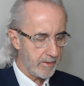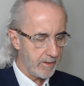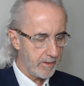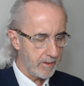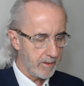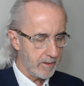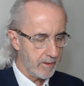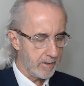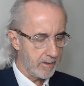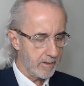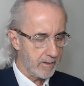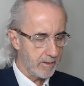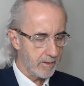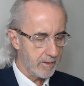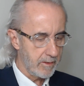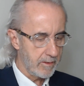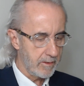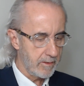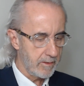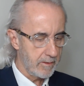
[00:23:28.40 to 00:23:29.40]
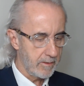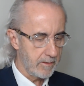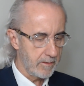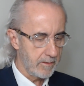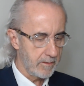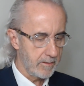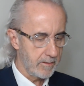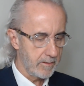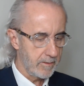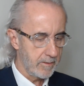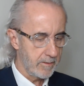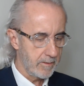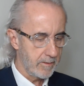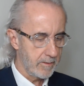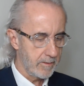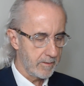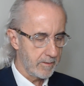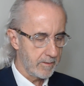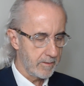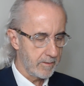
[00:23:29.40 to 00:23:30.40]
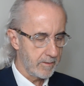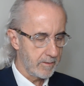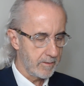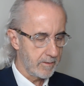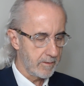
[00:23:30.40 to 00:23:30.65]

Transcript: Nothing is said.